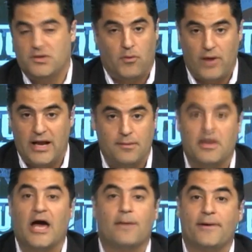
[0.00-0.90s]
Random
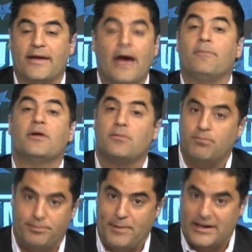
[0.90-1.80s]
guy to pick out, but
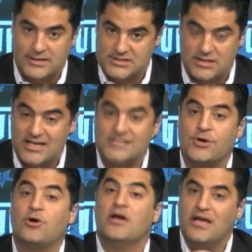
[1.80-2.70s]
Beck doesn't think
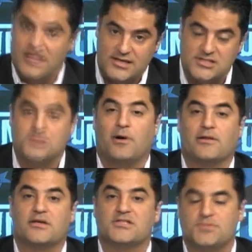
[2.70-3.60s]
so. He thinks he's part of
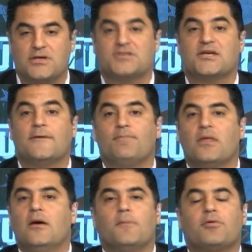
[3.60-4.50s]
the conspiracy.
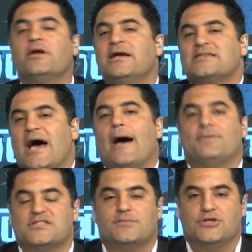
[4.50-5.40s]
Bernays
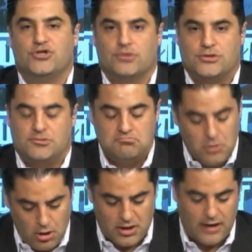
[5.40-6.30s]
happens to be Jewish.
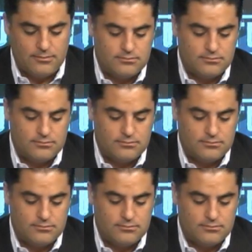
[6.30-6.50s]
Okay.